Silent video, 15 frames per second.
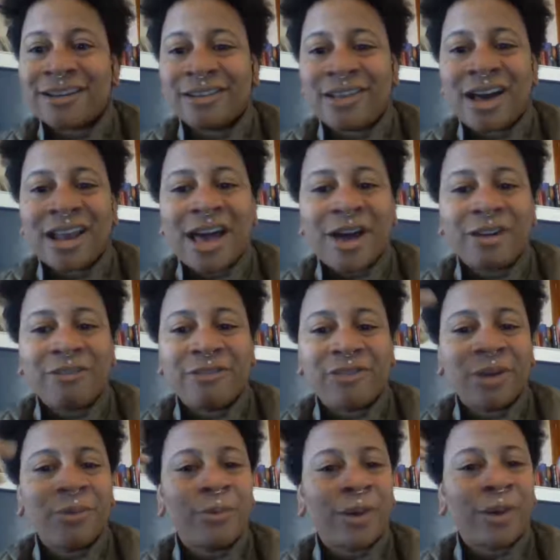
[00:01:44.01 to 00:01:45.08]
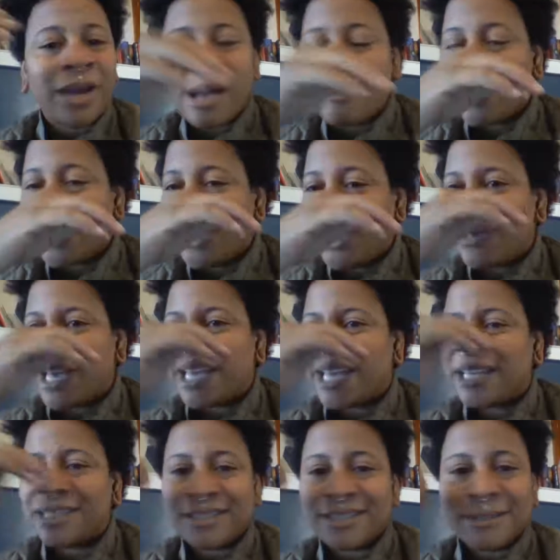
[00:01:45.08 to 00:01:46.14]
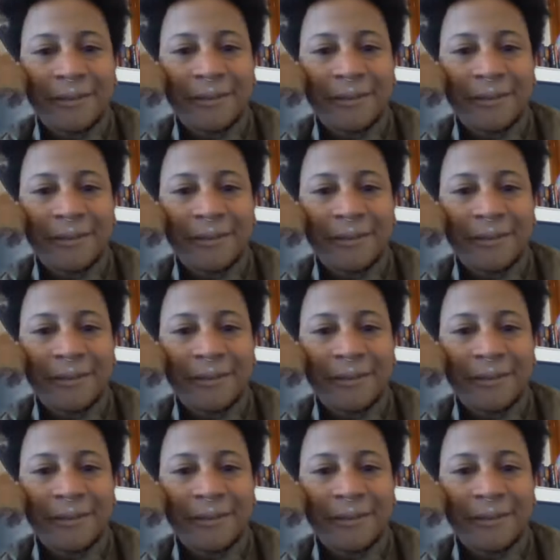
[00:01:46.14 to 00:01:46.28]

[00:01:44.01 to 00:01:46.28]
lot out of it. How about you guys?